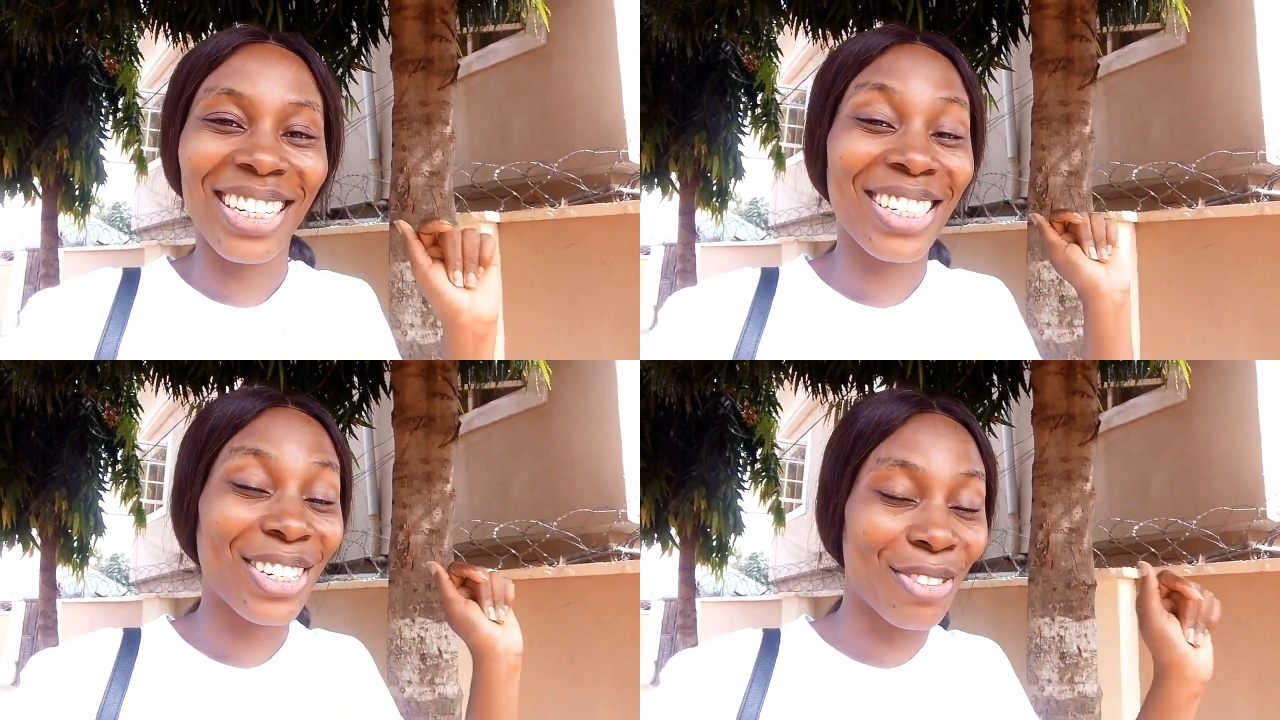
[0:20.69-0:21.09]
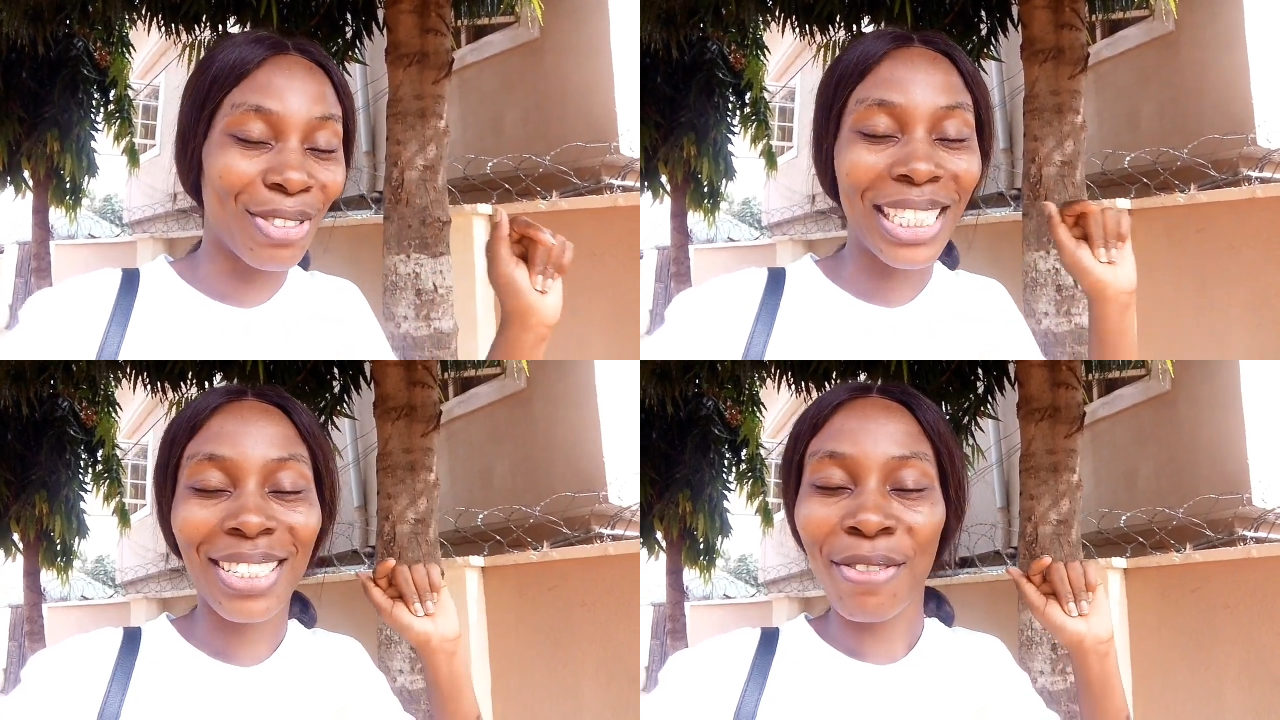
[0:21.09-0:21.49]

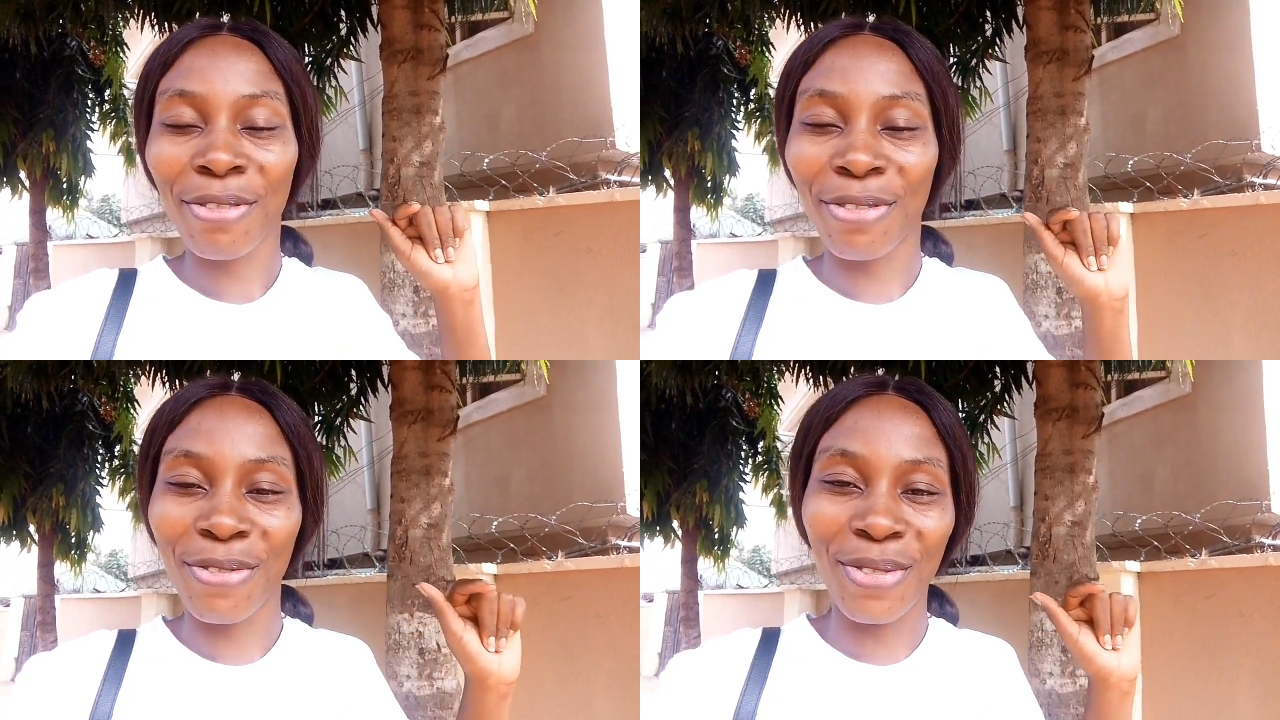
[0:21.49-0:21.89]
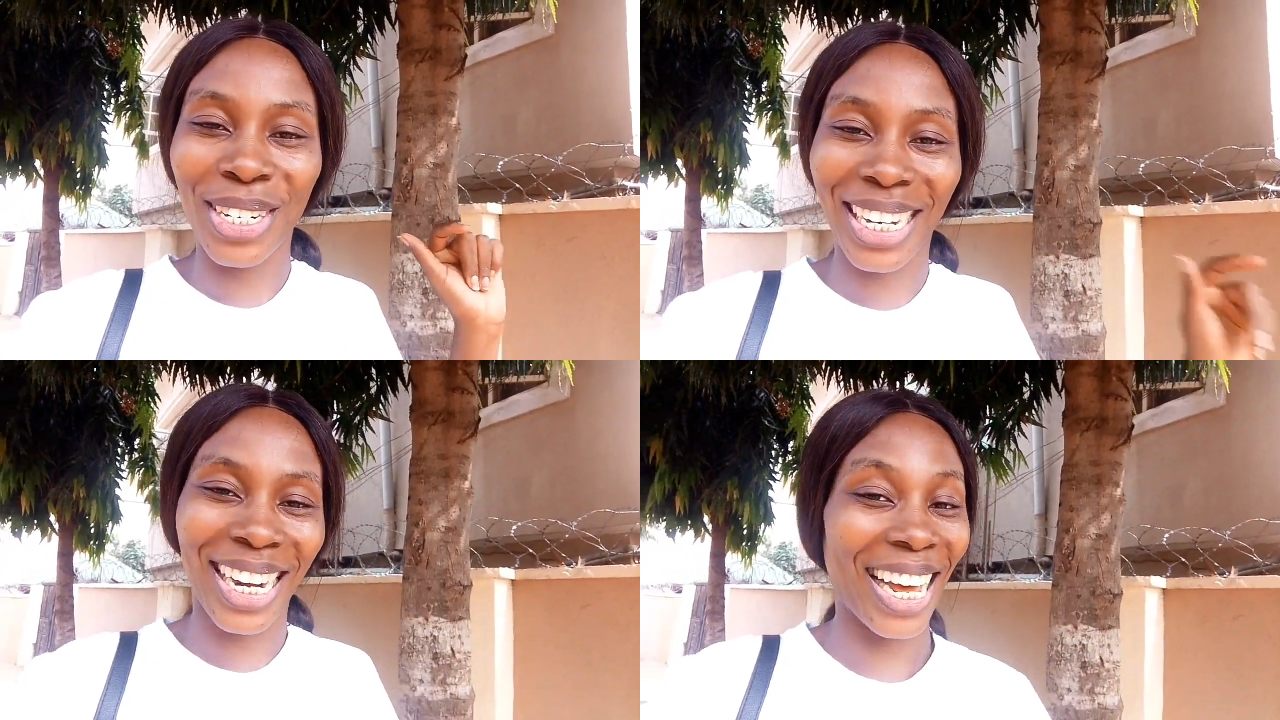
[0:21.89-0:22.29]
street food.
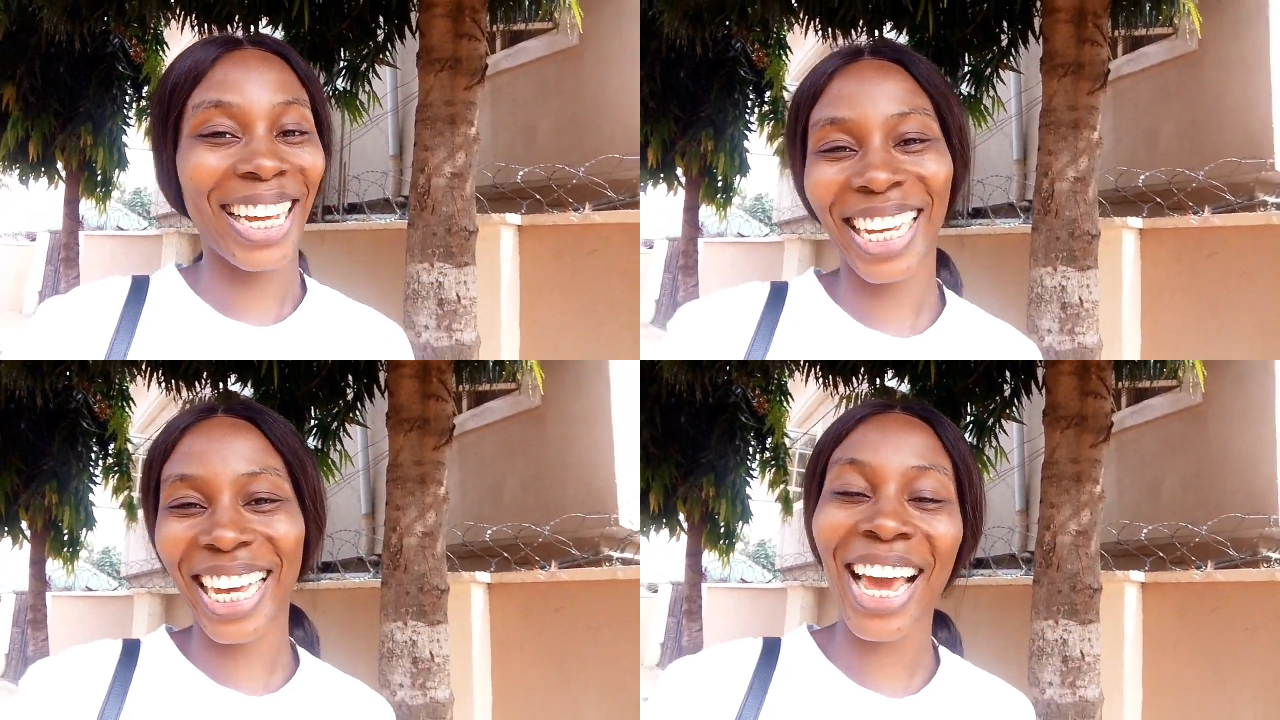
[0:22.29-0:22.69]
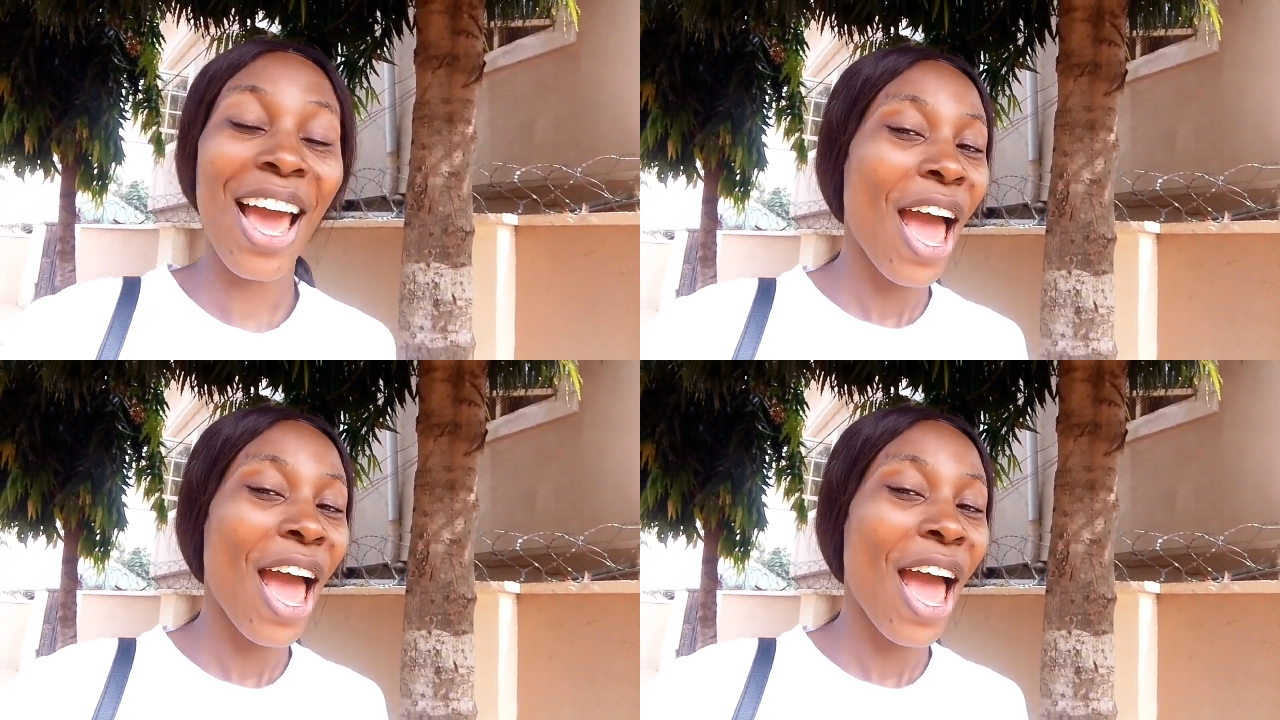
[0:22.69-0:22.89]
Like,